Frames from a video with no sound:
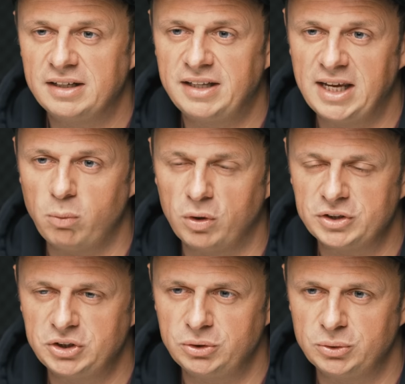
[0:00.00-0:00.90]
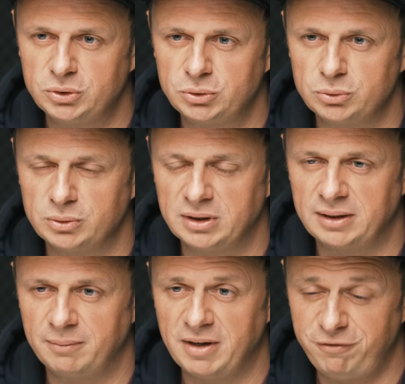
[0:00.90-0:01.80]
they want you to,
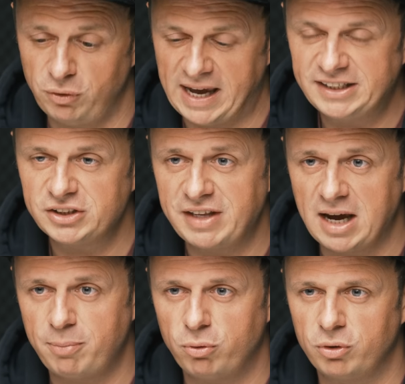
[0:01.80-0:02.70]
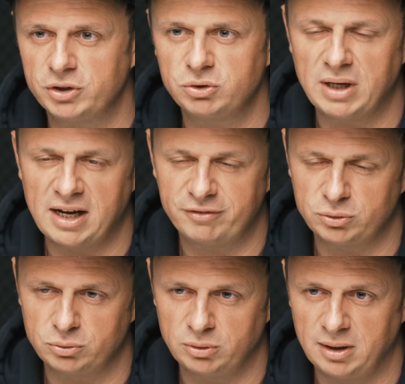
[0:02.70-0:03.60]
um, if you enter the airport, you have
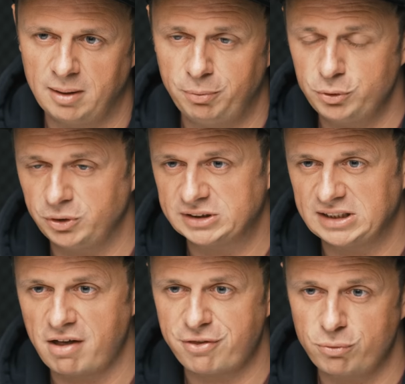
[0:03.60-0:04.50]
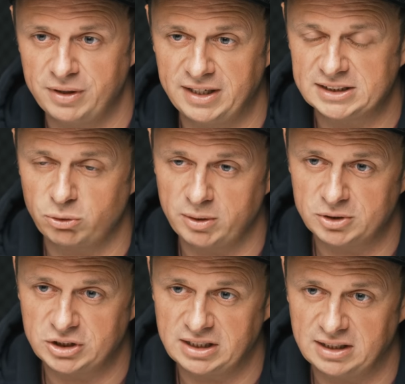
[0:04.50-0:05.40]
to uh, put your stuff through an x ray
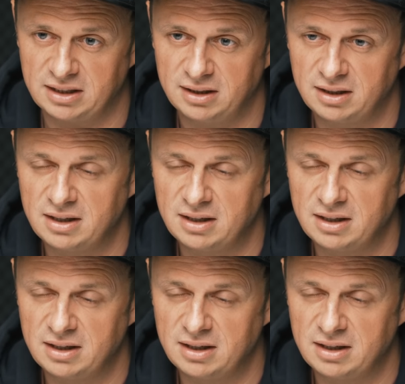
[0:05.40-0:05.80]
machine,